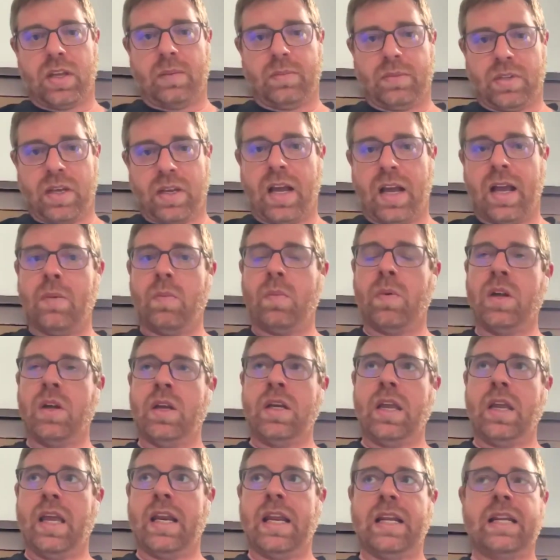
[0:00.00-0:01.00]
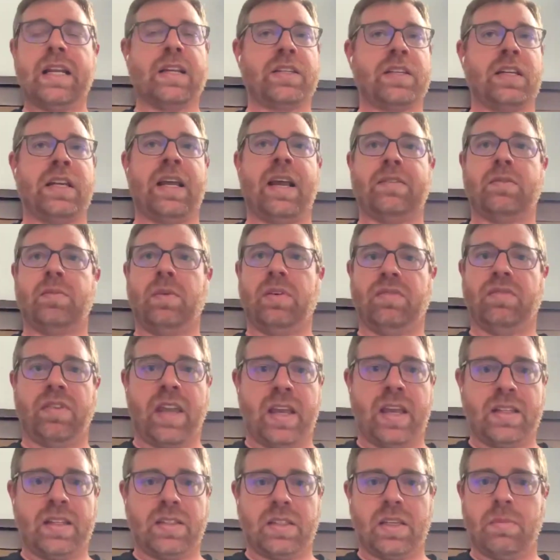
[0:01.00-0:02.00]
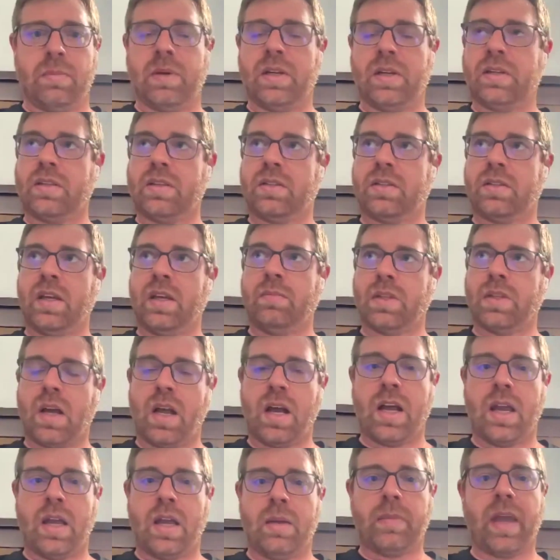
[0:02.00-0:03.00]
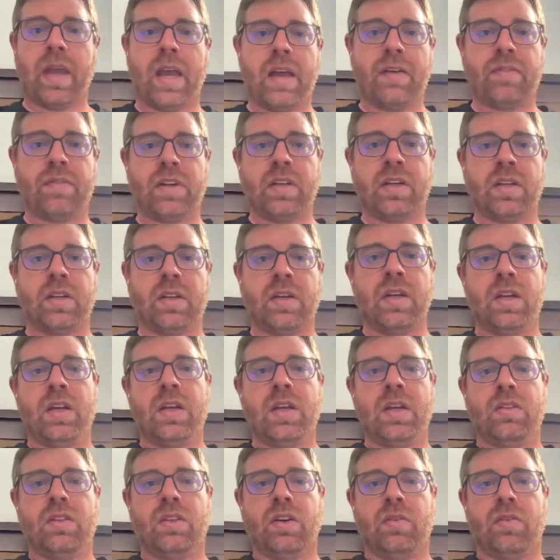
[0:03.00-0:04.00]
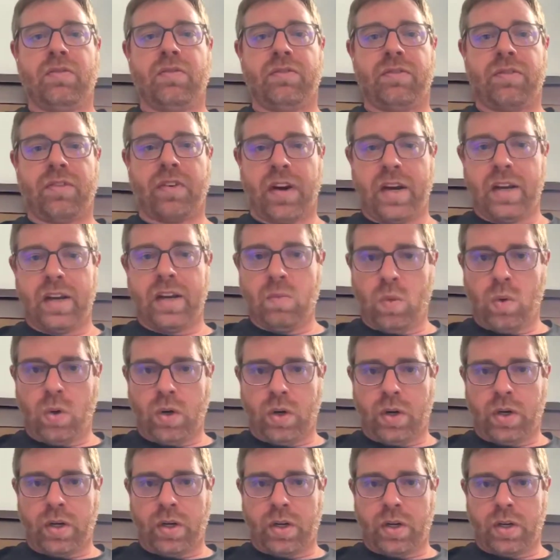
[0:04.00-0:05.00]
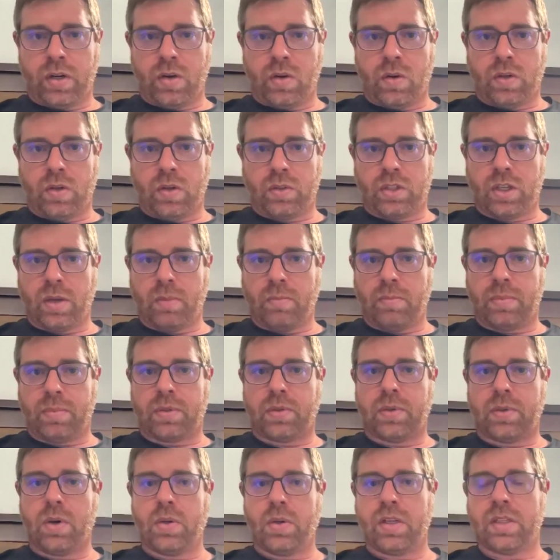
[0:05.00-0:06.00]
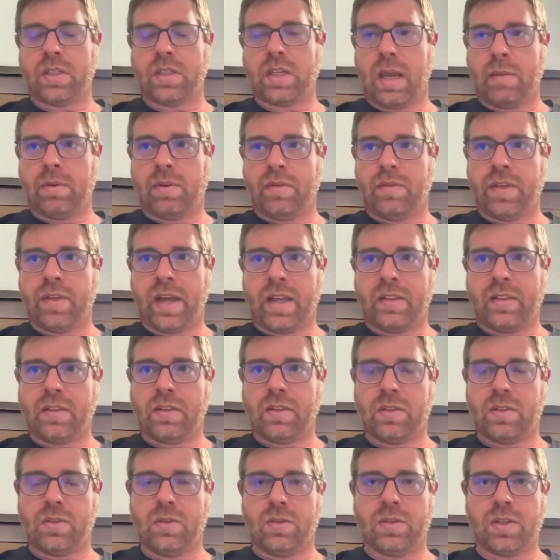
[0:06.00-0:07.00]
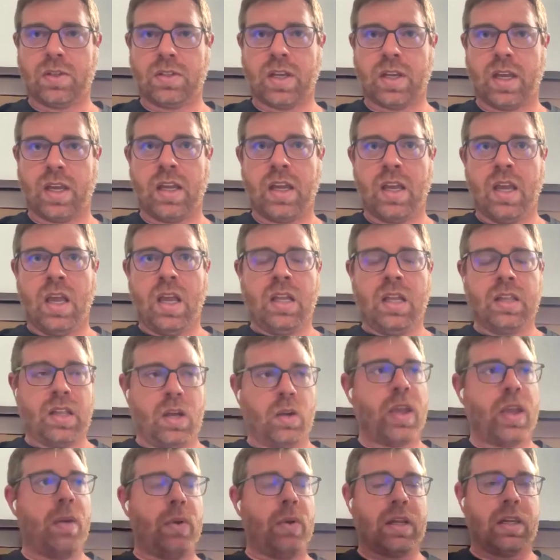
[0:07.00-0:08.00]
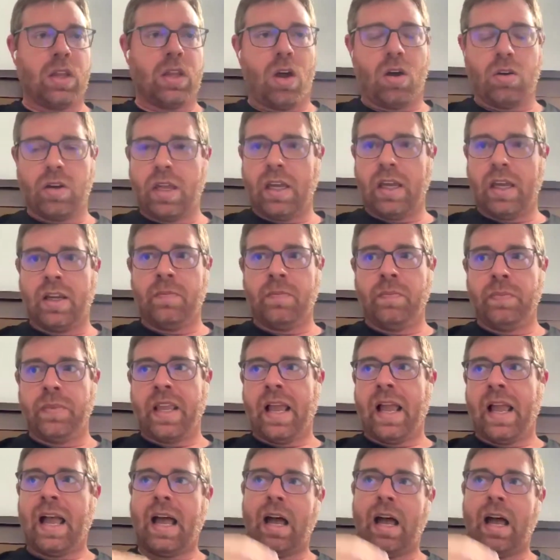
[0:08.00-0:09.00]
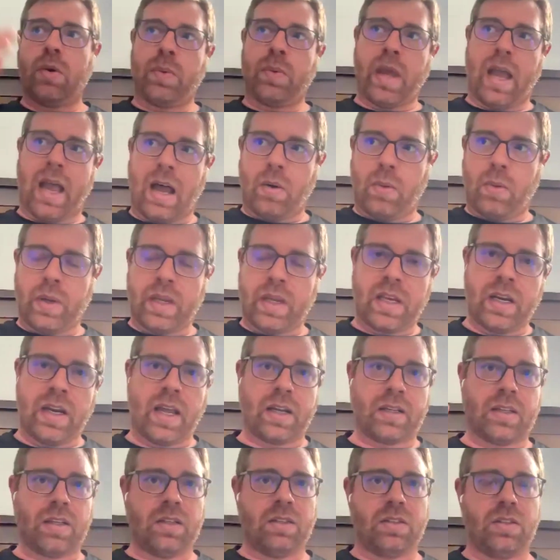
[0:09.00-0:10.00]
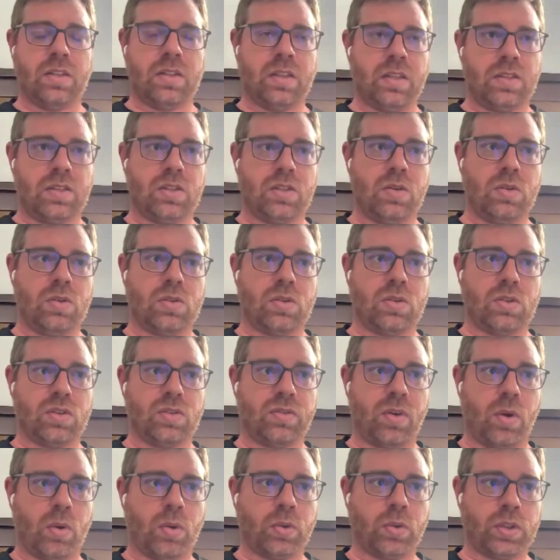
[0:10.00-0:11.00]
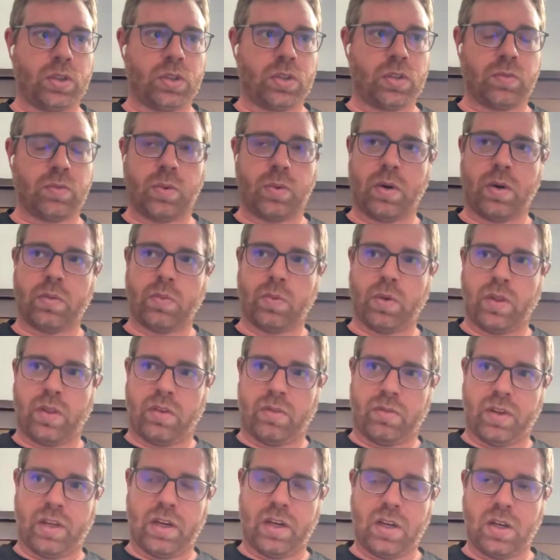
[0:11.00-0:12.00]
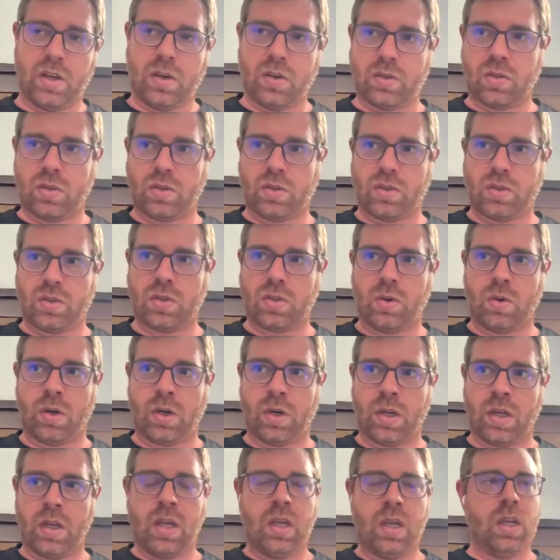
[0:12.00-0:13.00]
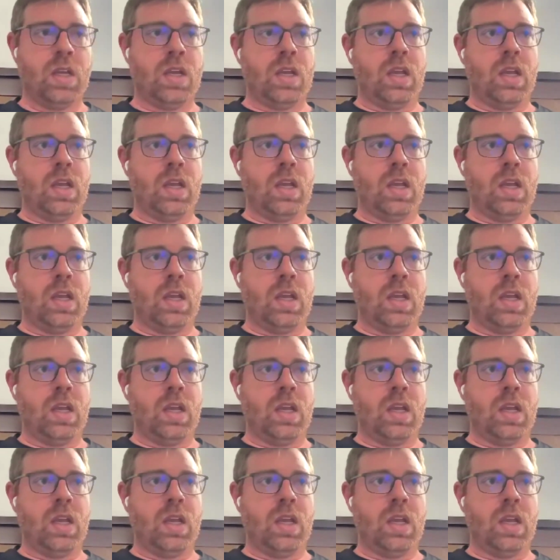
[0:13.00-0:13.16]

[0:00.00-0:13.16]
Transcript: at the same time, and it doesn't have to be fancy, but at the same time, having the framework or some prototype of that the students can say, okay, we can log in. How are we connecting to this user's folders where their videos are stored?